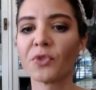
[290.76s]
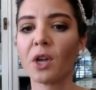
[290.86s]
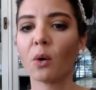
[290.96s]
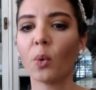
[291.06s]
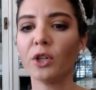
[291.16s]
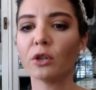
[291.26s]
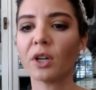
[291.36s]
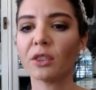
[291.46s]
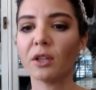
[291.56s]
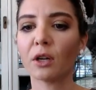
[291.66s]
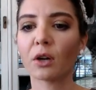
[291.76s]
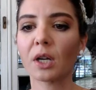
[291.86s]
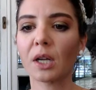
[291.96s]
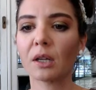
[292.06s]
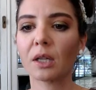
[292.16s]
when you look at the
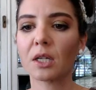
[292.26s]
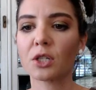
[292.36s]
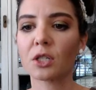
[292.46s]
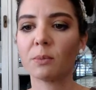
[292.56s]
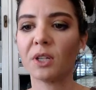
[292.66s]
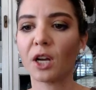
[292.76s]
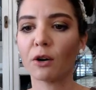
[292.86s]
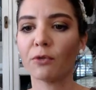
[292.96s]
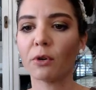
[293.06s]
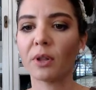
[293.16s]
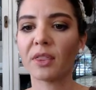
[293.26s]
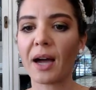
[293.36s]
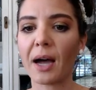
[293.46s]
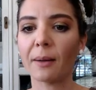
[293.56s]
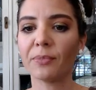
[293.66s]
ingredient list, just be careful with
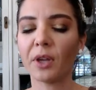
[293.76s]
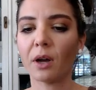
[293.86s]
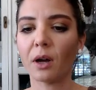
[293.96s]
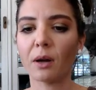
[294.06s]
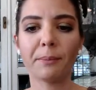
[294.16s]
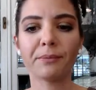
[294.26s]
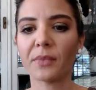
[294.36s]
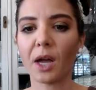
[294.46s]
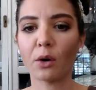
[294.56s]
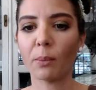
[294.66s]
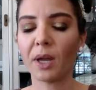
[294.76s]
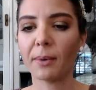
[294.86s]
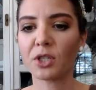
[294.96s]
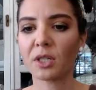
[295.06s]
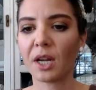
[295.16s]
that. Um, I don't pay
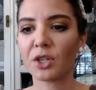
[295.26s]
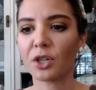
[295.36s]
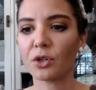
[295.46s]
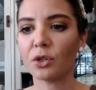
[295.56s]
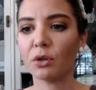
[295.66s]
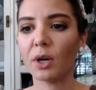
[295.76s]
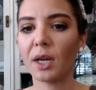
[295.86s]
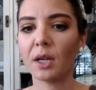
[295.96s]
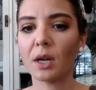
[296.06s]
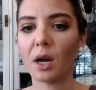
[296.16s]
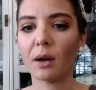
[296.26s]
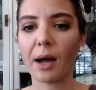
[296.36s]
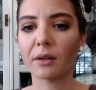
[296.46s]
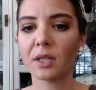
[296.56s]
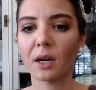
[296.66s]
much attention to it uh,
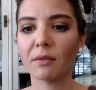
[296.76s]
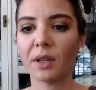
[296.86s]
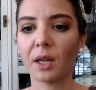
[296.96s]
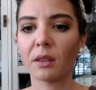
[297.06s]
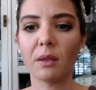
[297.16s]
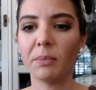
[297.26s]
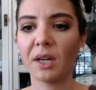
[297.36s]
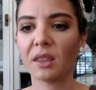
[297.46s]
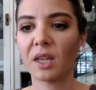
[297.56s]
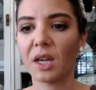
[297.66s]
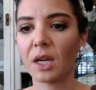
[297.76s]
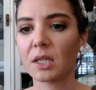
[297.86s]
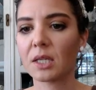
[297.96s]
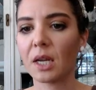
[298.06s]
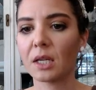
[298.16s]
outside of like the big
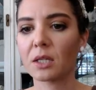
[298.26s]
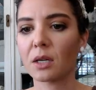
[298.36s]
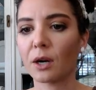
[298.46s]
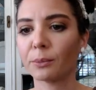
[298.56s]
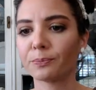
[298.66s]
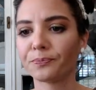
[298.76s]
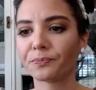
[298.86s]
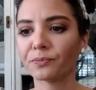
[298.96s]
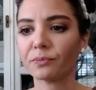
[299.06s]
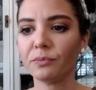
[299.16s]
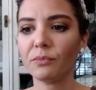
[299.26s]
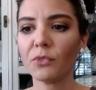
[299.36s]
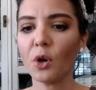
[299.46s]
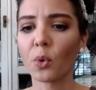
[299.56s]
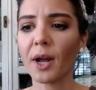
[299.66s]
things, and so
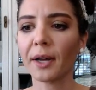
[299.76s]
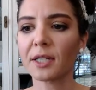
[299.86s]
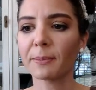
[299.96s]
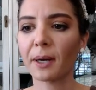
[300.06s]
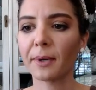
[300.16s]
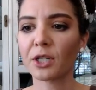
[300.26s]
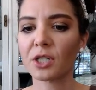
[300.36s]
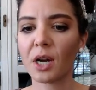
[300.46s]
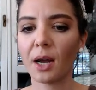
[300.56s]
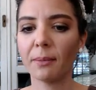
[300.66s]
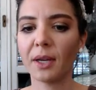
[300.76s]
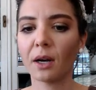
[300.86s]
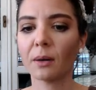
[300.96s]
we're not going to spend much time there.